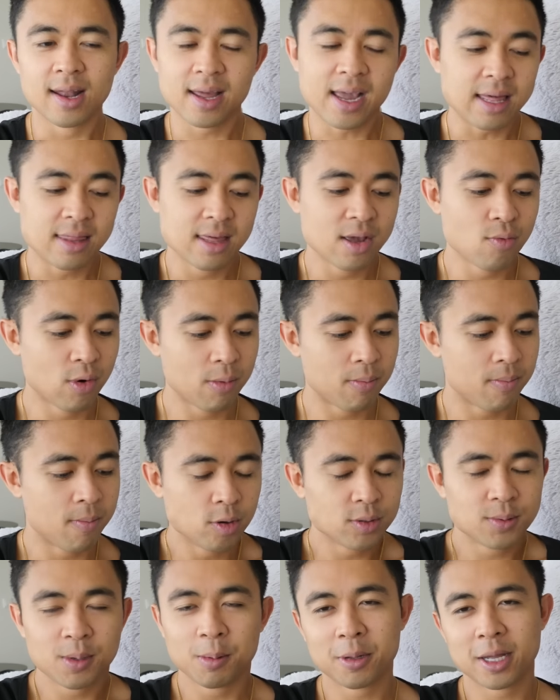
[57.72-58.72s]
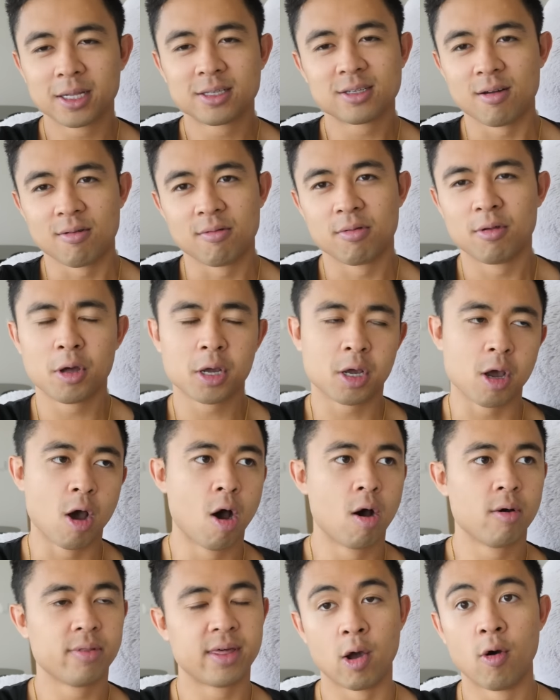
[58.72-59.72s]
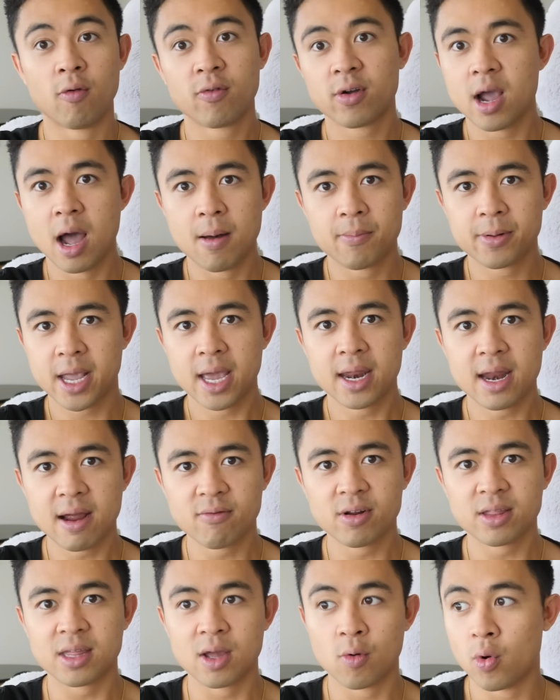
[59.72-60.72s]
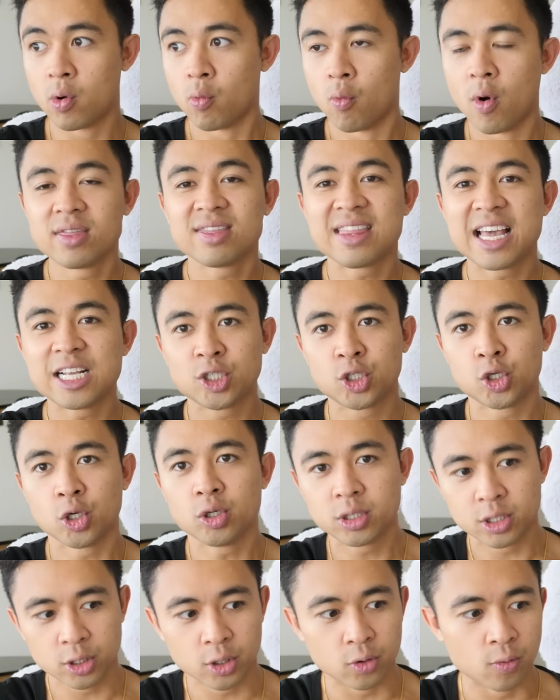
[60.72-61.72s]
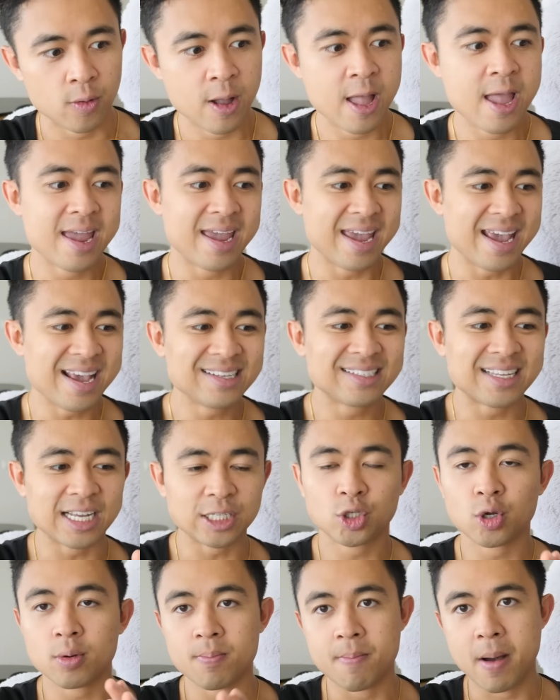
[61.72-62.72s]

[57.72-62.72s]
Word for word: Like I think when most people get started, they're like, oh, they overcomplicate everything. When what they should do is they should